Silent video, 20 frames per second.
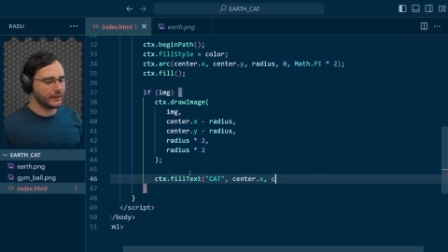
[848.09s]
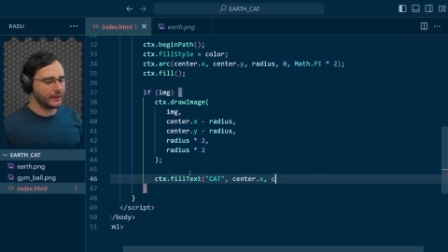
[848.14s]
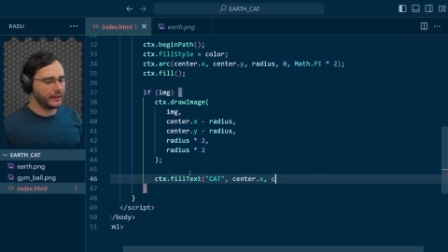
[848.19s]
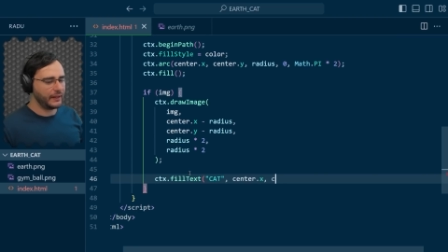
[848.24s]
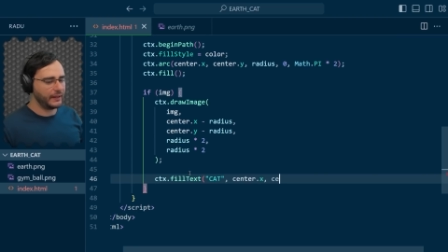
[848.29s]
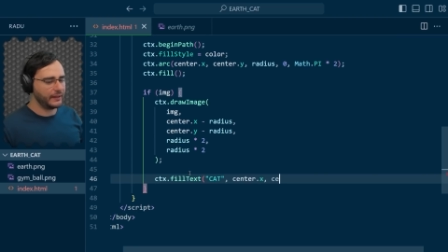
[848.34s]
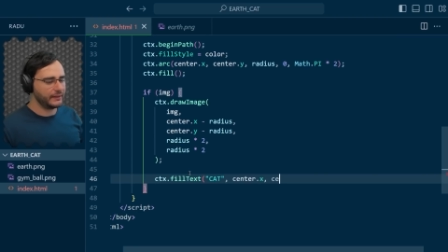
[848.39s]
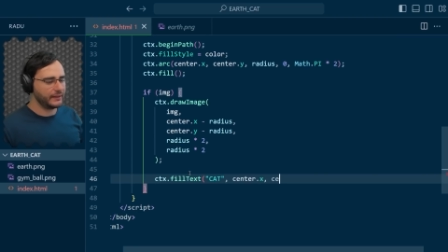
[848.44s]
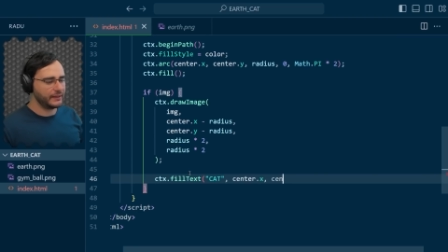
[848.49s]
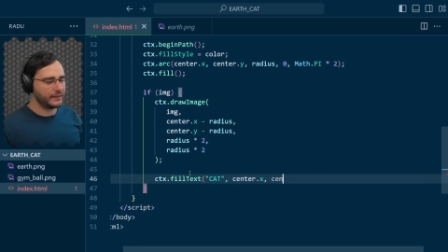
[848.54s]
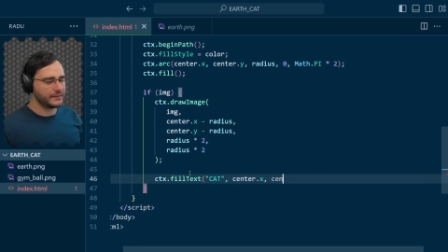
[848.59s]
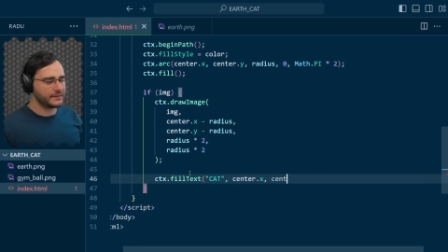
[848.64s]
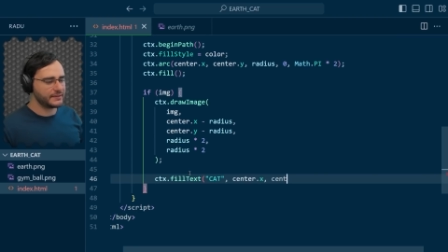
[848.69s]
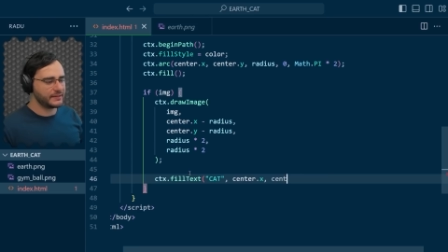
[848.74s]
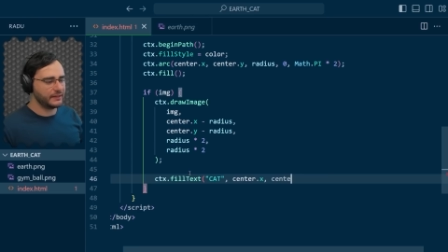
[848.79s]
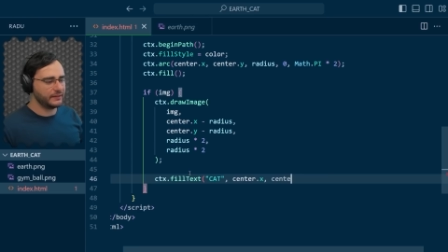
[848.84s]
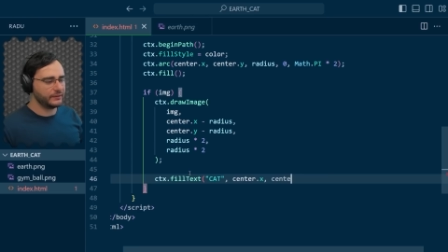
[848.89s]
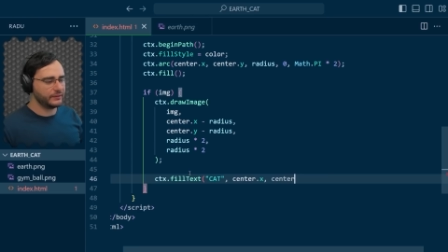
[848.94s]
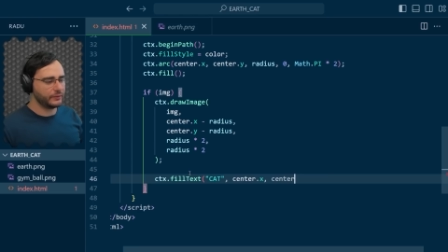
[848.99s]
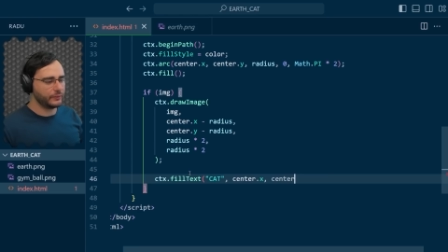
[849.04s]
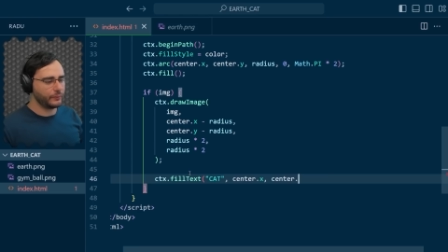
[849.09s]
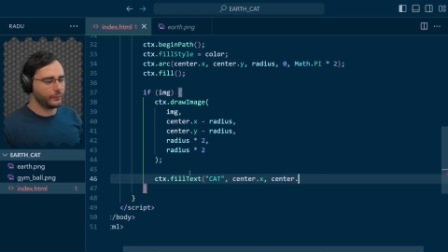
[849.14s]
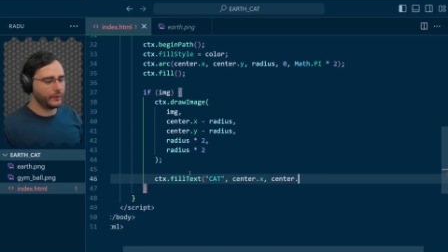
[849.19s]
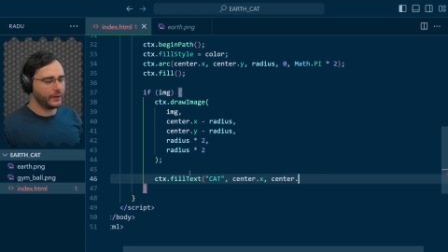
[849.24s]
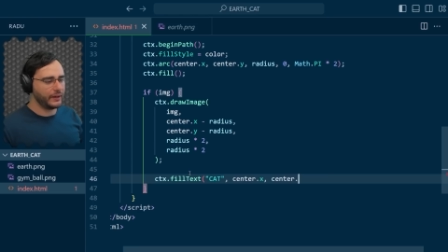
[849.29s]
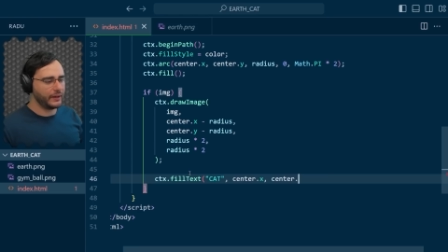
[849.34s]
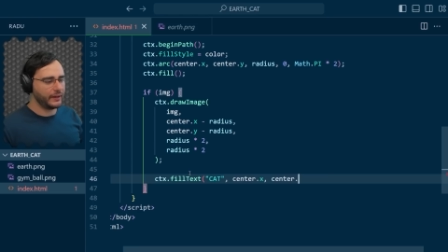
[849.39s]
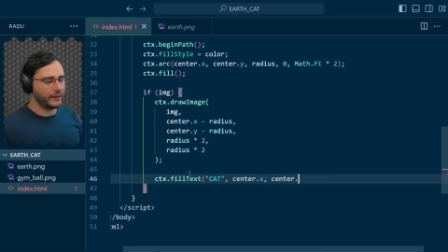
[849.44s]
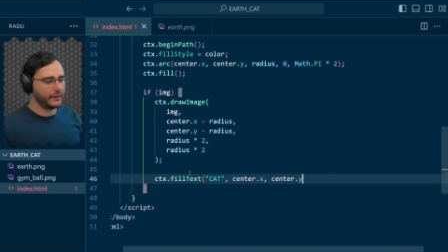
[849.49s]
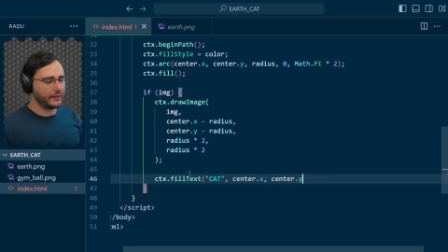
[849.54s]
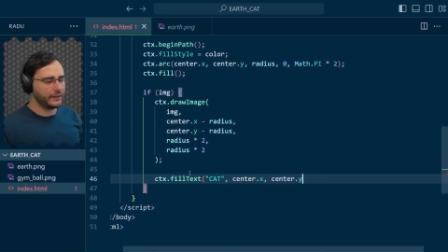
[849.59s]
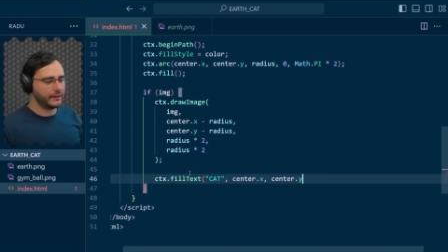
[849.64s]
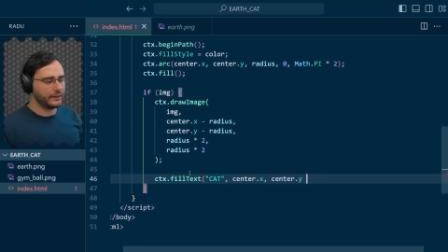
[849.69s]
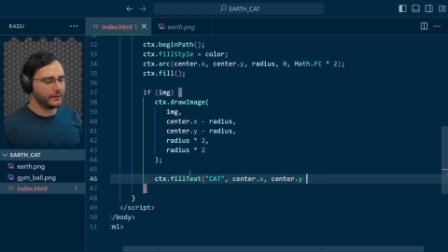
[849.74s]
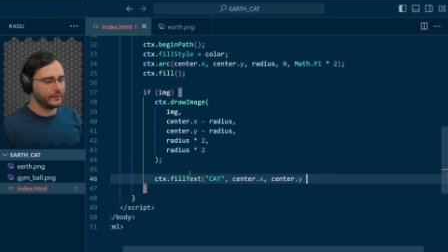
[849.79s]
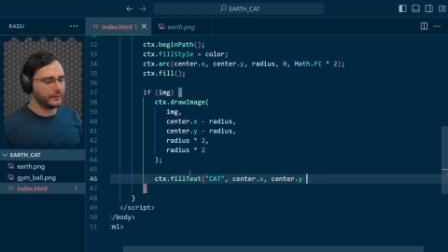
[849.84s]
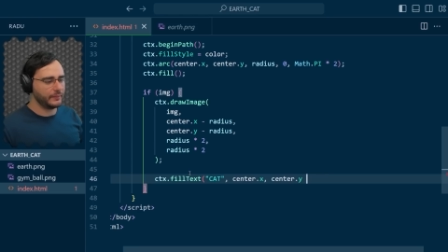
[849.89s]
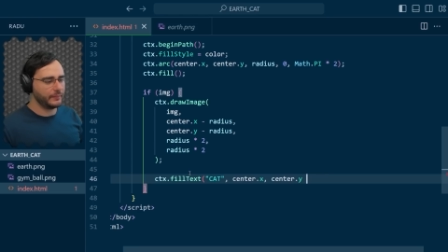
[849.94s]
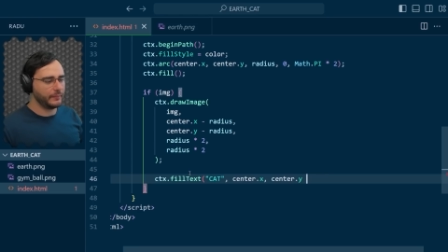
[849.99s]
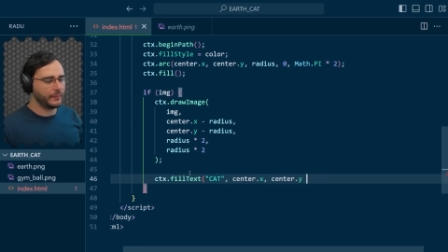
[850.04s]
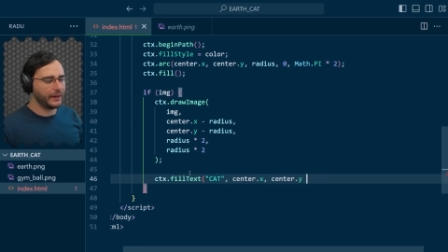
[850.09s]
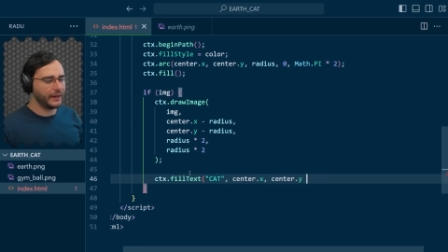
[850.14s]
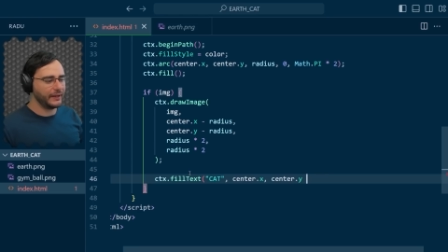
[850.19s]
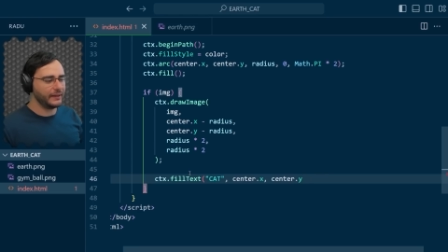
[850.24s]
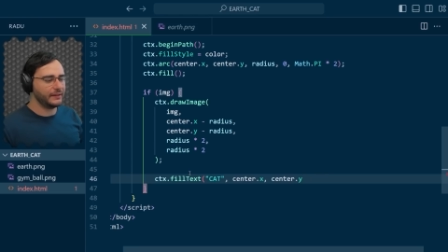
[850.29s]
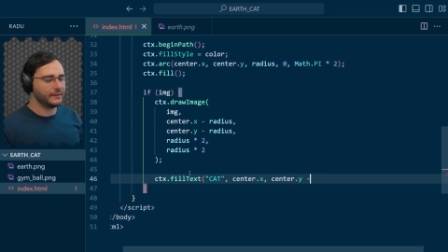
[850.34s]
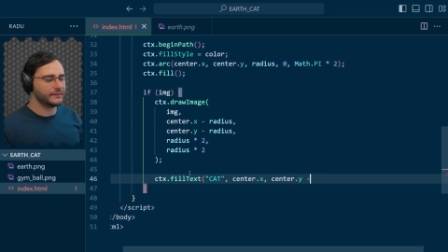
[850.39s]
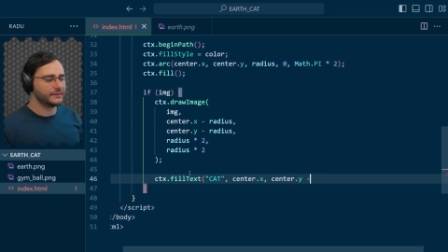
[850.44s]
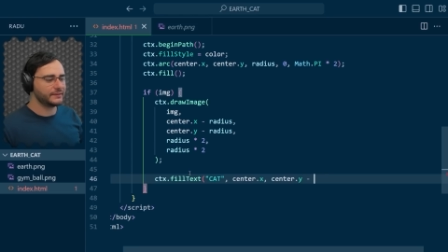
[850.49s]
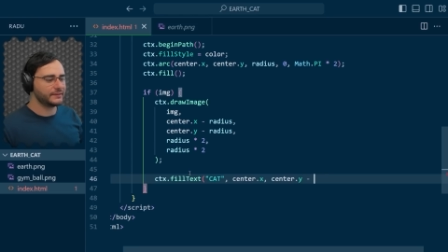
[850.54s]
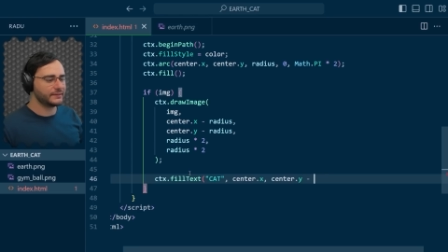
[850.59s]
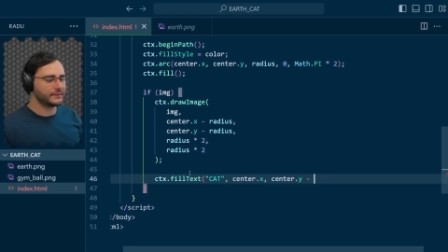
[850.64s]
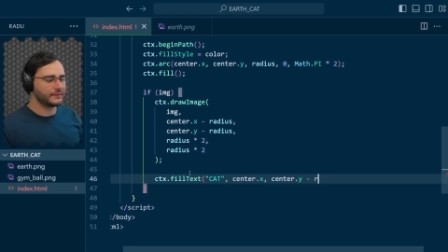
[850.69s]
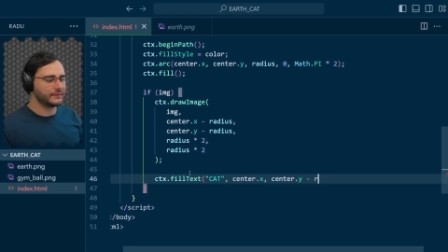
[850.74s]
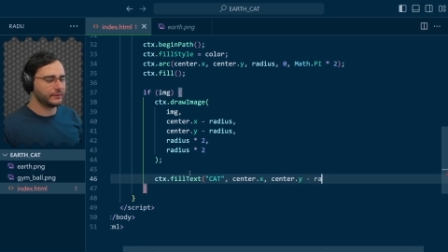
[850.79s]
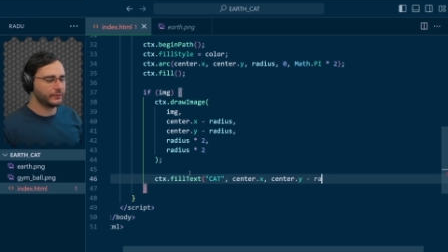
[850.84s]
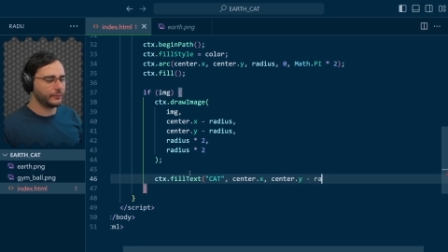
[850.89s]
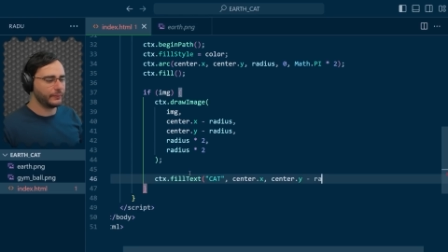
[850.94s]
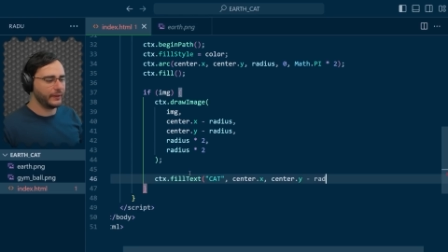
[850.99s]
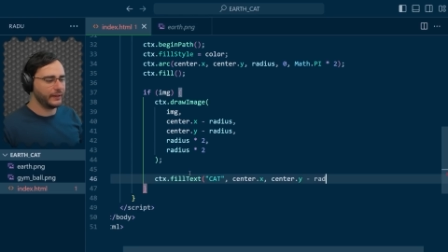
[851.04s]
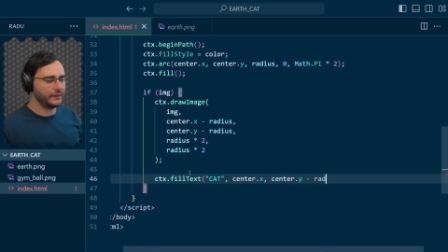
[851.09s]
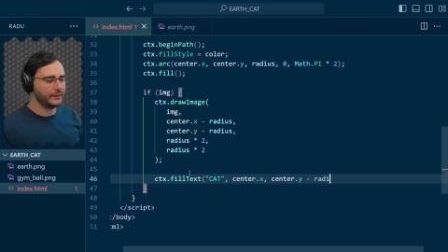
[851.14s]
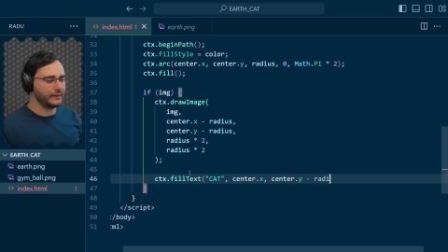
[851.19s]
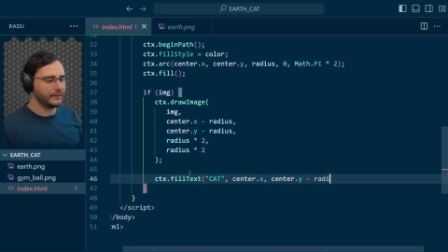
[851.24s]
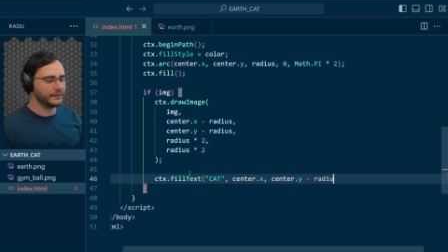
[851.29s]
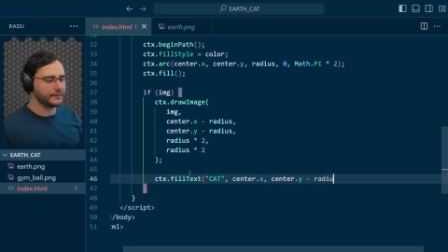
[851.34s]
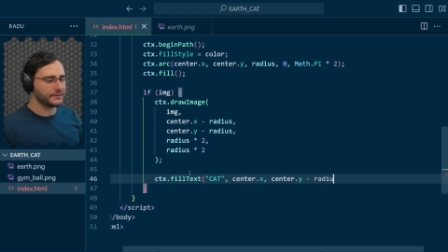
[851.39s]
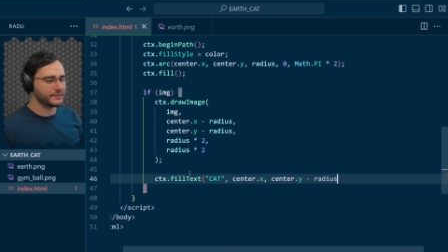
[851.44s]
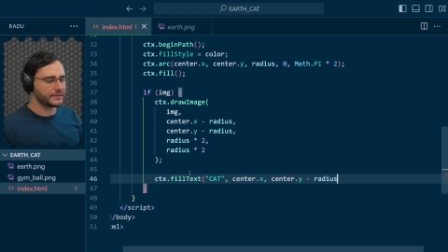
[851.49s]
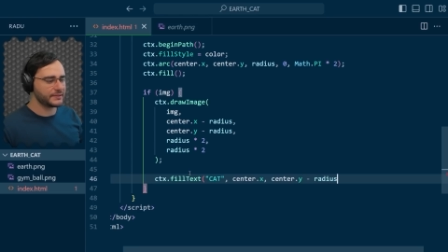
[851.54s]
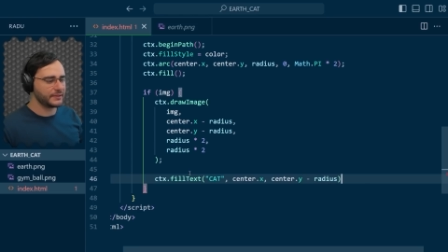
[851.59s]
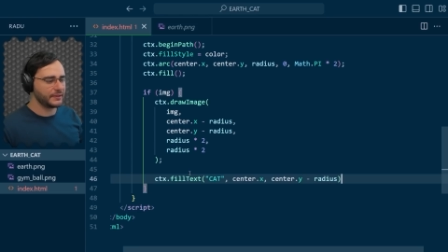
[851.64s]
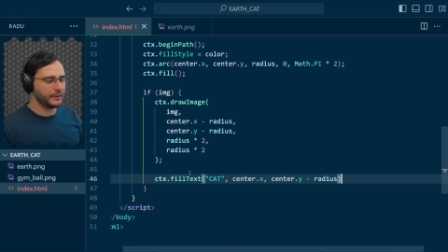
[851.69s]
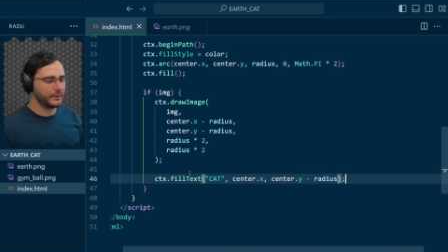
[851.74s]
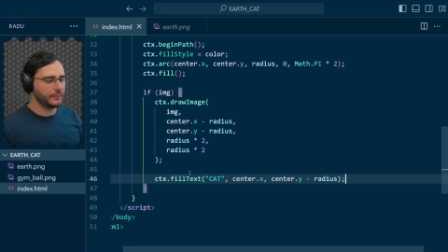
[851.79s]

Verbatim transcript: and then center Y minus the radius